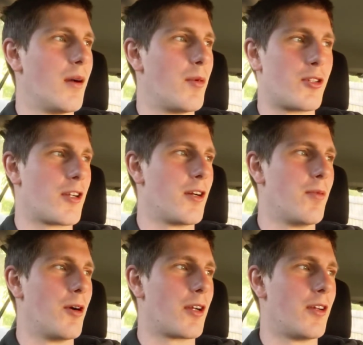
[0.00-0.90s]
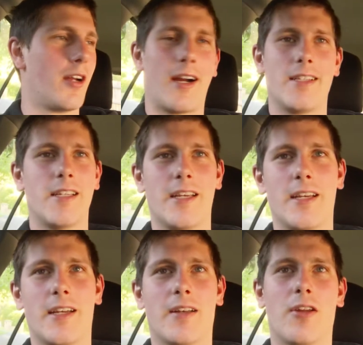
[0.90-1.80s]
I'm also going to work in IT
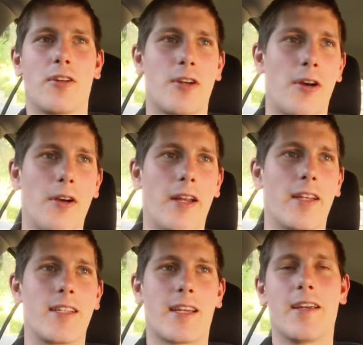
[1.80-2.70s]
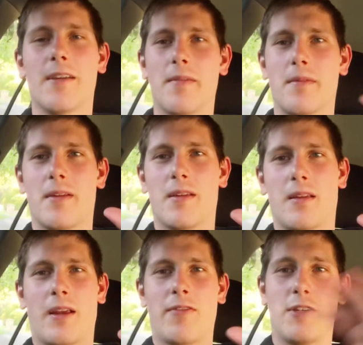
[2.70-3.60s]
and learn coding. It's like
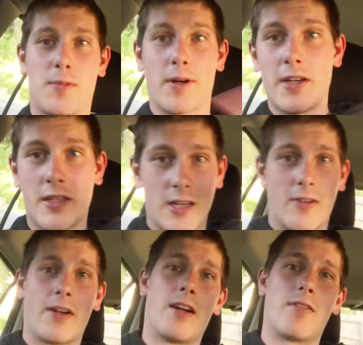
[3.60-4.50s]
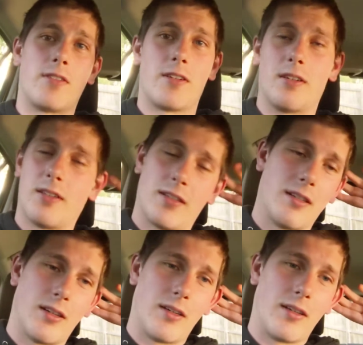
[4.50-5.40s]
if you spread yourself out of
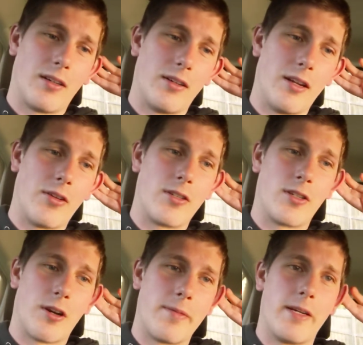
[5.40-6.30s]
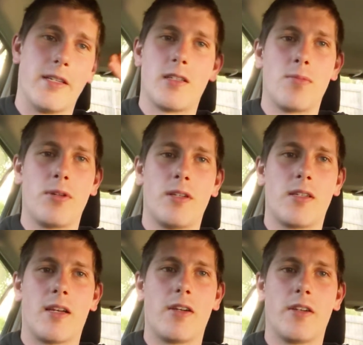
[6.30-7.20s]
onto so many
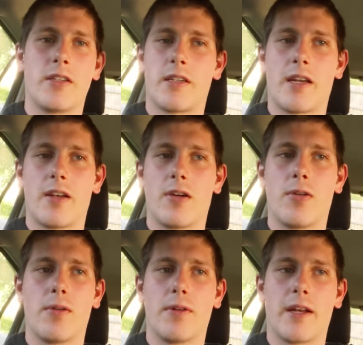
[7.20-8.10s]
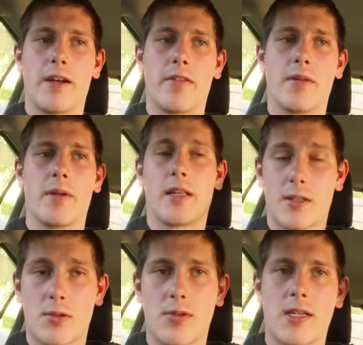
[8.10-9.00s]
disciplines, then you just get nowhere with any of them, and
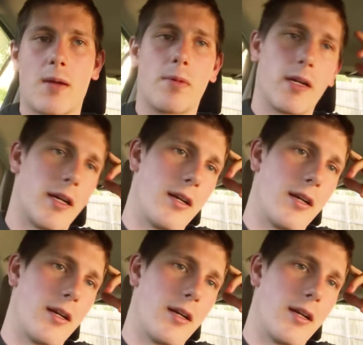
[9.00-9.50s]
that's what was happening.